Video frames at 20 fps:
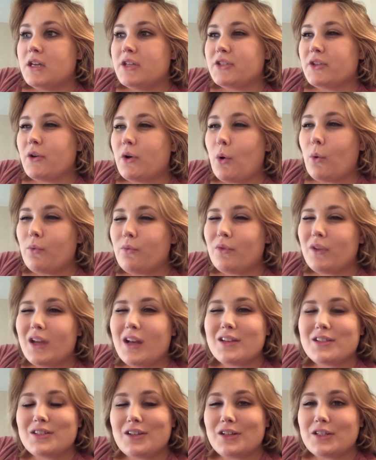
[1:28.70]
so hopefully
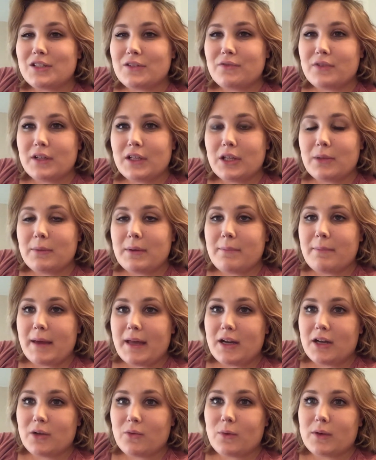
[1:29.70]
I'll start to feel a little bit
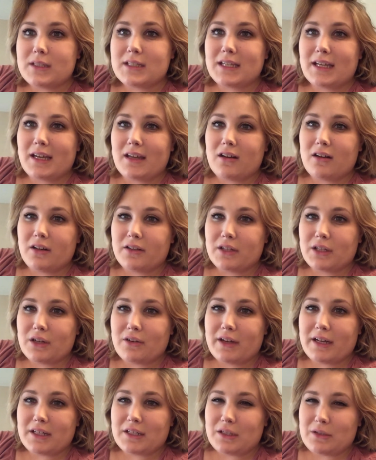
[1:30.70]
better once I get on the
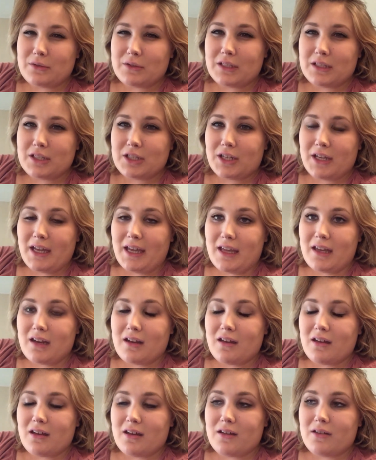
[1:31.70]
correct dosage
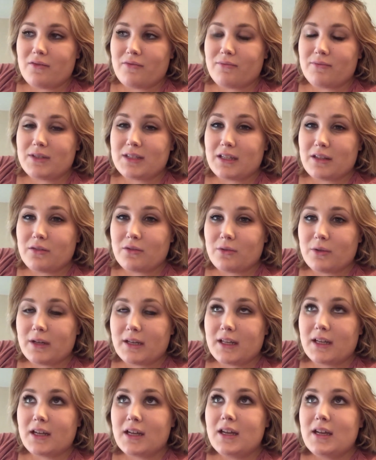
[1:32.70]
again of
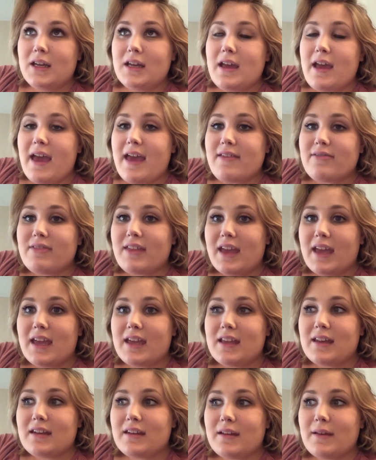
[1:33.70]
Synthroid. And
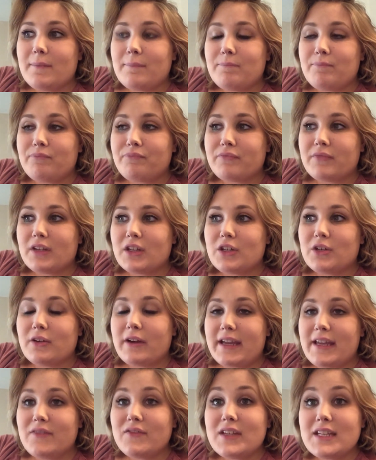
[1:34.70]
then
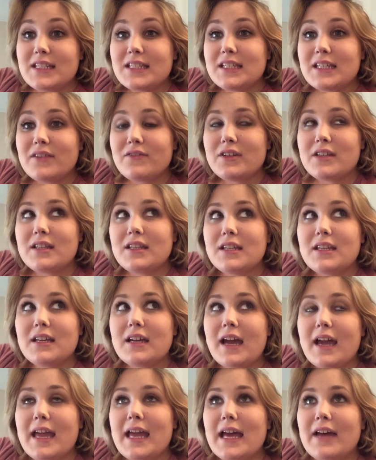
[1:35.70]
cravings and
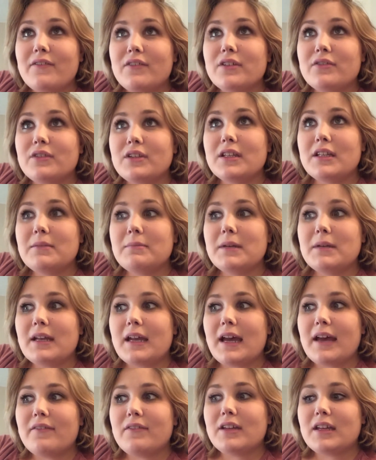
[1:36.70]
everything, I haven't really been
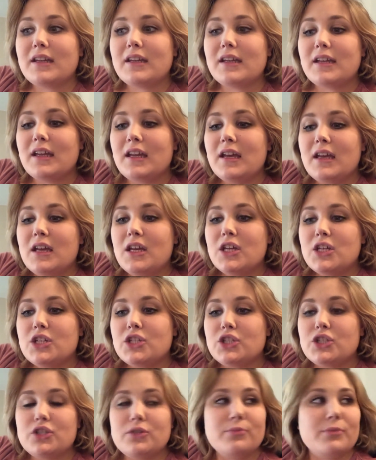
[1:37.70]
having any
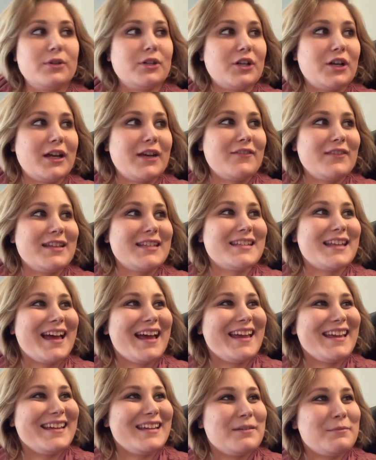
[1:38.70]
super cravings.
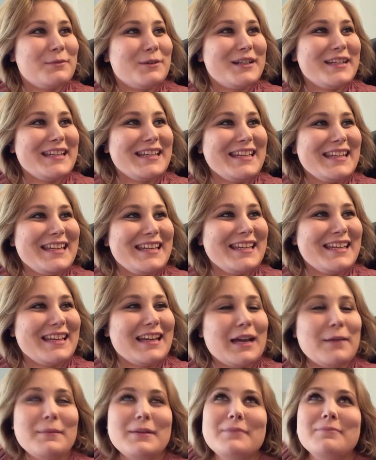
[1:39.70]
Hi, good morning.
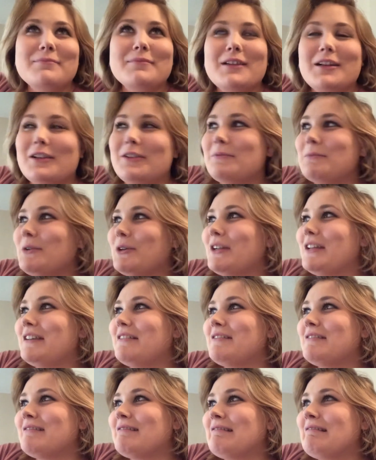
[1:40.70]
I mean, not good
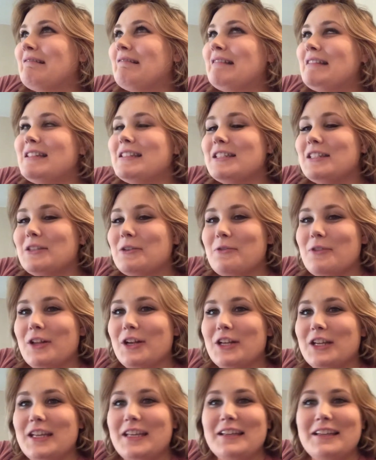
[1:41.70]
morning. It's
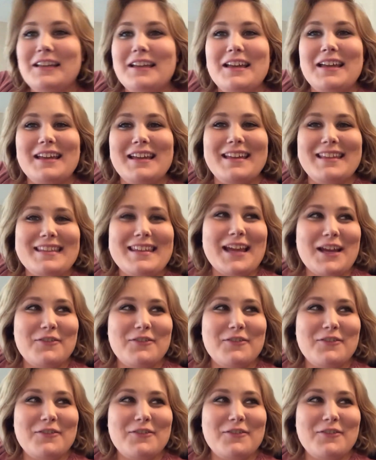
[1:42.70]
2.30 in the